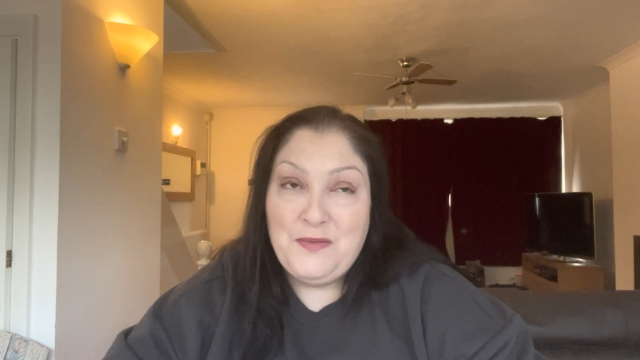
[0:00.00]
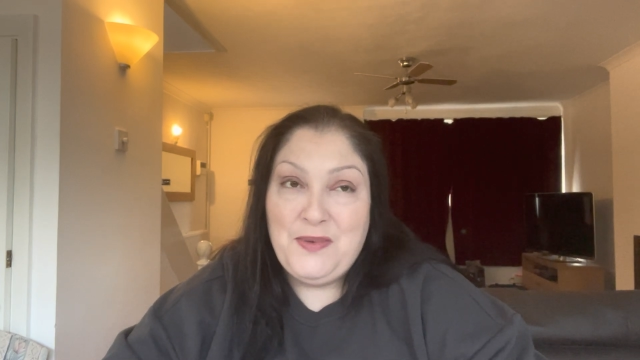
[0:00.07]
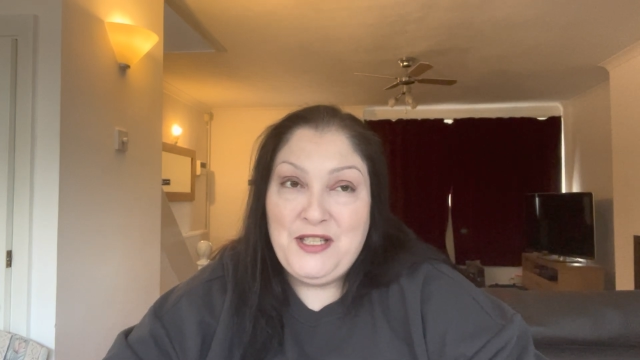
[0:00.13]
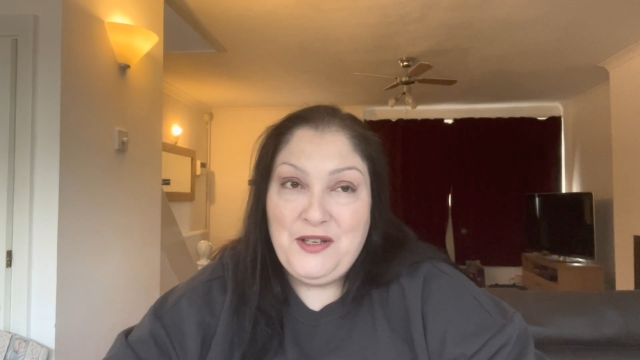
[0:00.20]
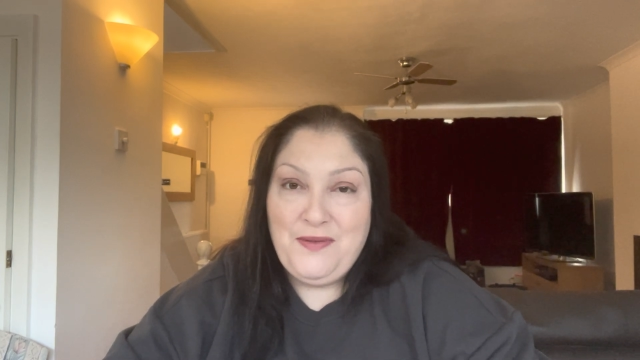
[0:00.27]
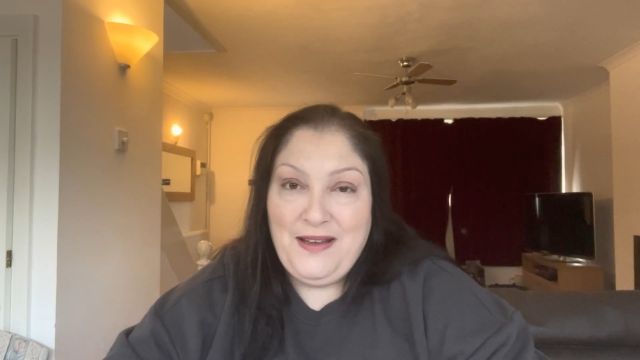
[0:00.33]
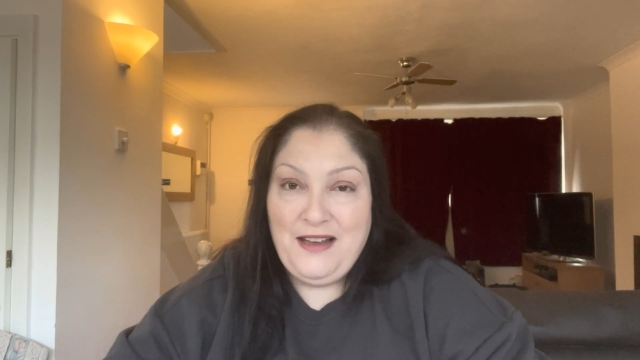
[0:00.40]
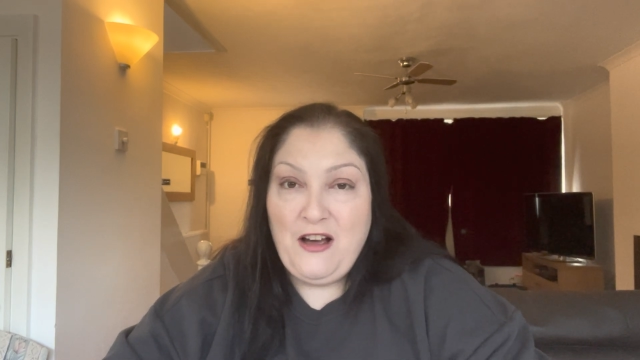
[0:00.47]
to be
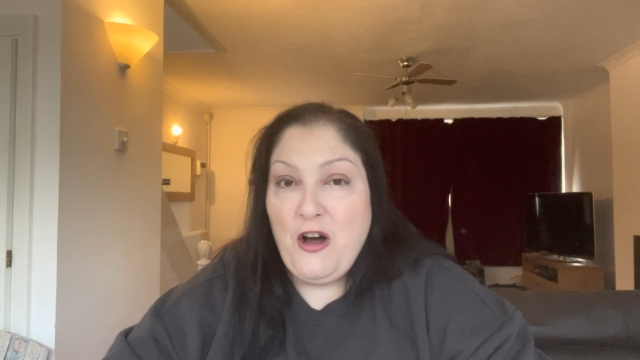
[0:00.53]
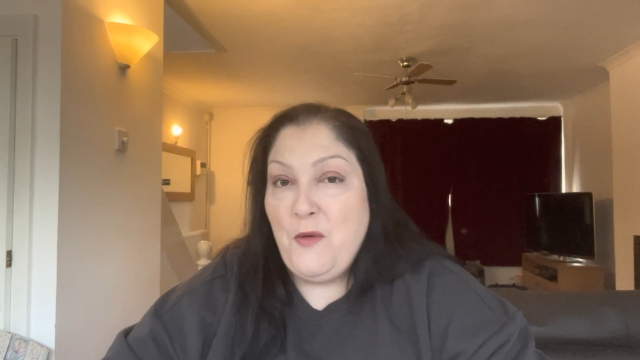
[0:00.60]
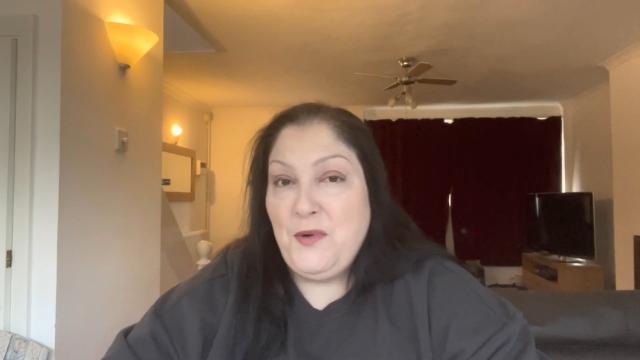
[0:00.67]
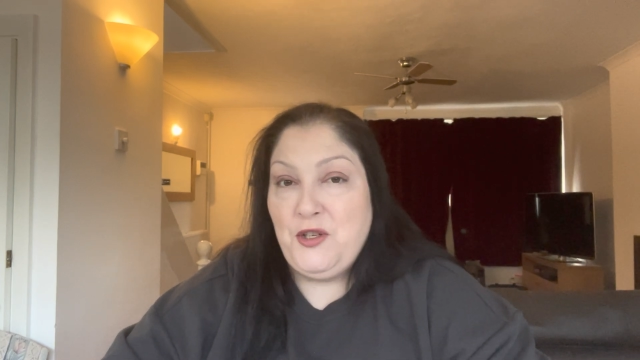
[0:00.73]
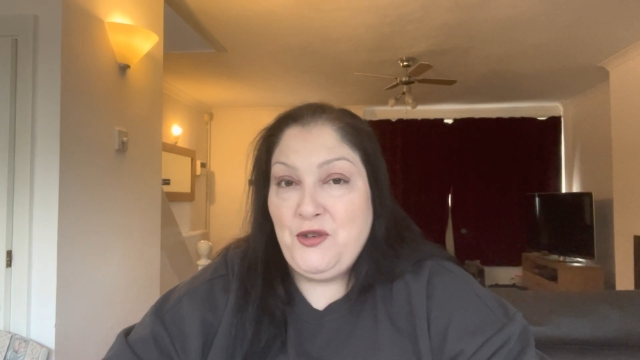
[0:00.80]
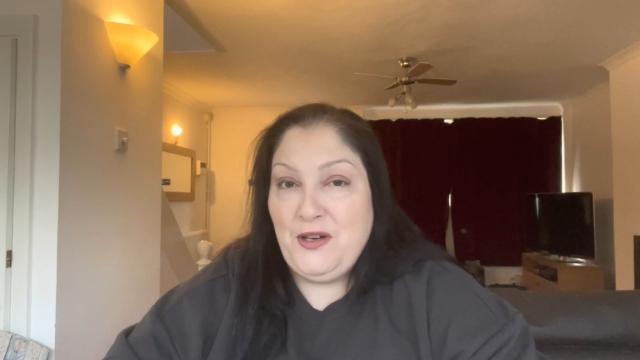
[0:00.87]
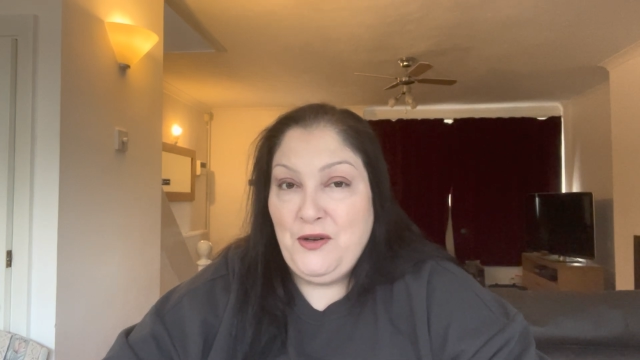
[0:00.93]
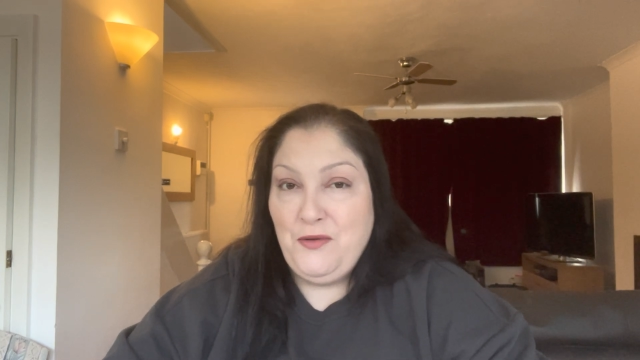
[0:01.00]
doing
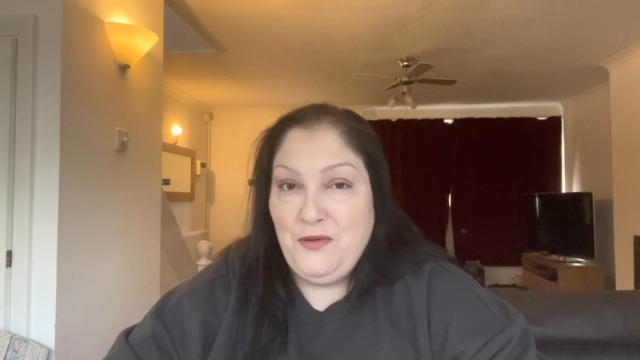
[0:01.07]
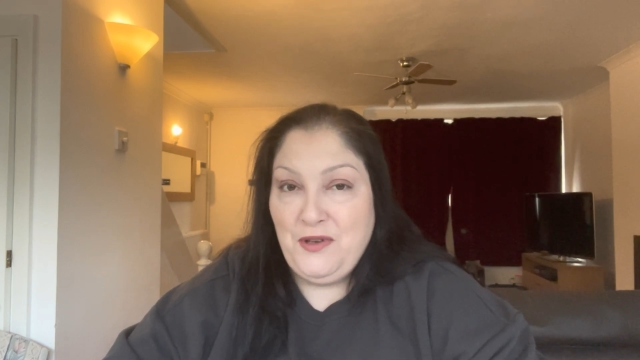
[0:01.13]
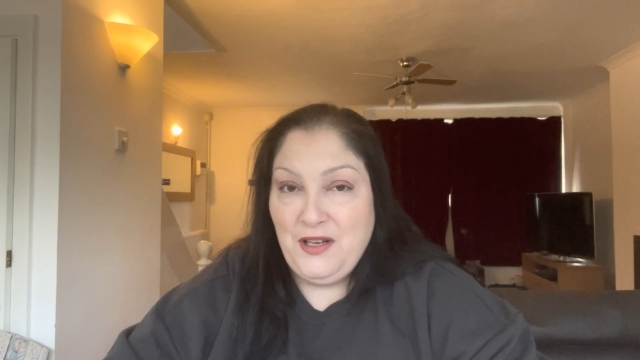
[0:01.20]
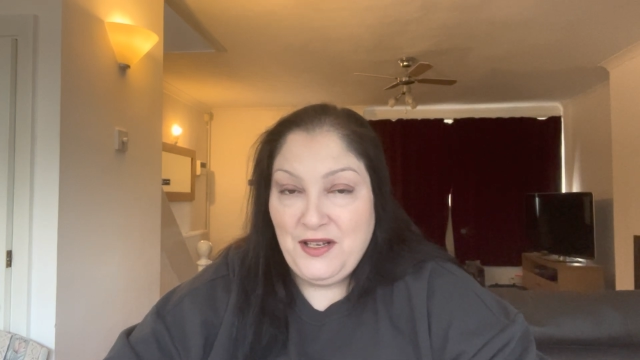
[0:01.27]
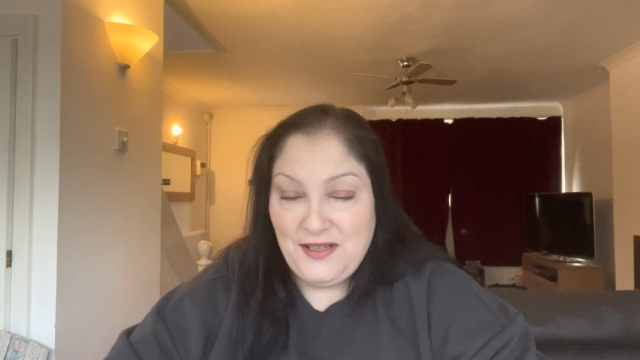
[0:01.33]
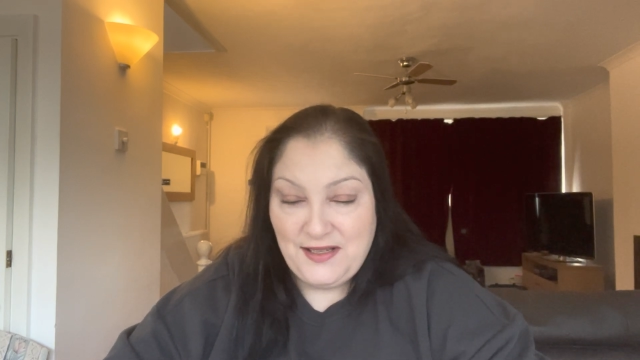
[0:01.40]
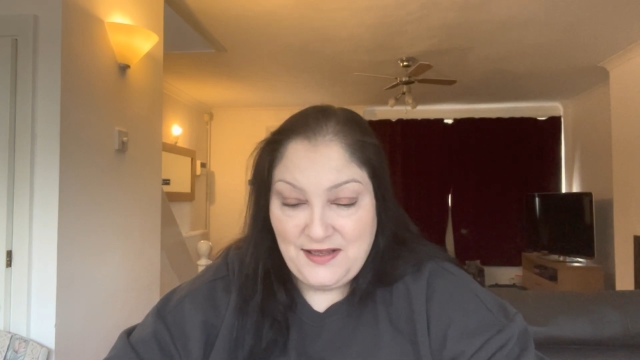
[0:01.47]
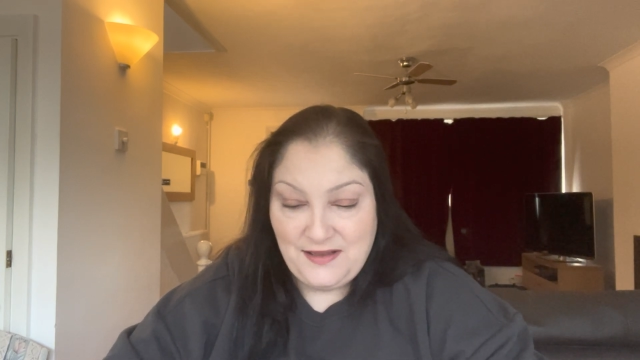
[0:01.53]
Arbitrary
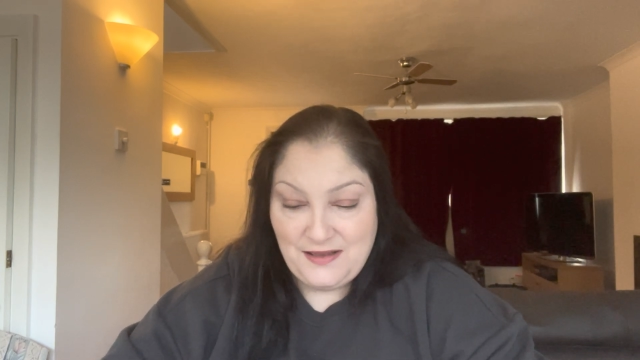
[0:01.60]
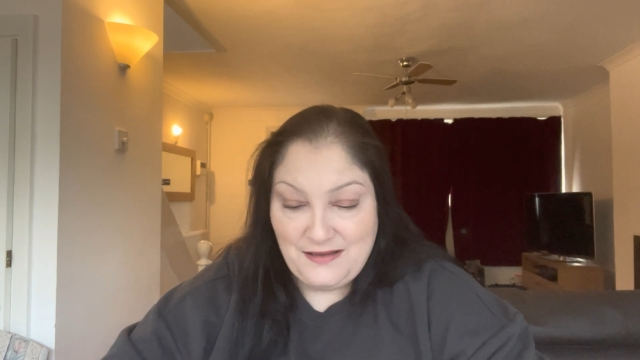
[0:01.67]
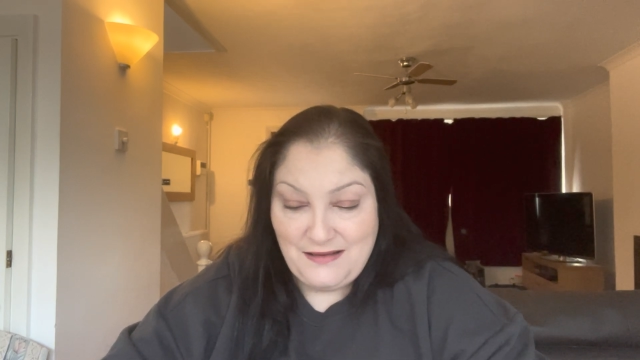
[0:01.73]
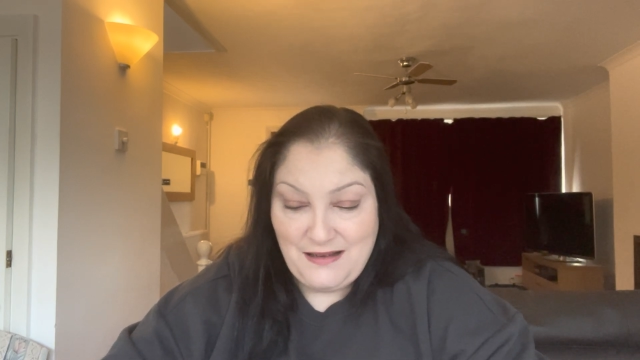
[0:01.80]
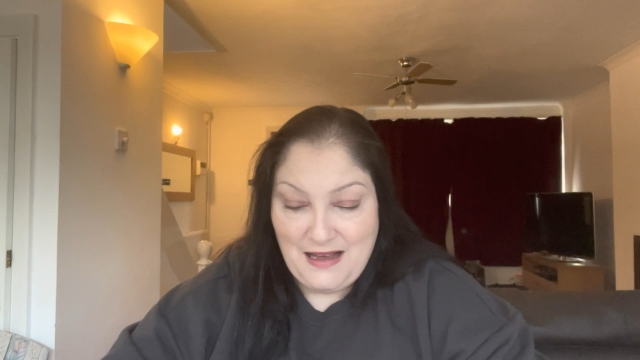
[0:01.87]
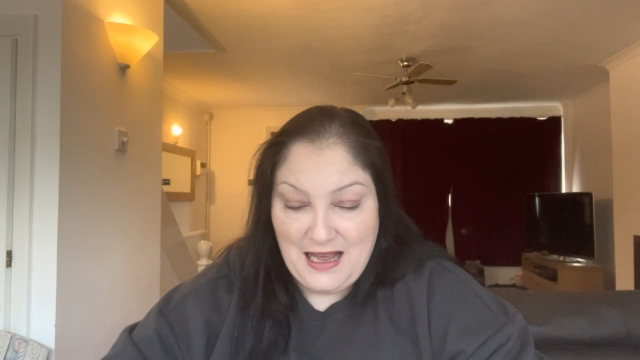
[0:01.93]
August,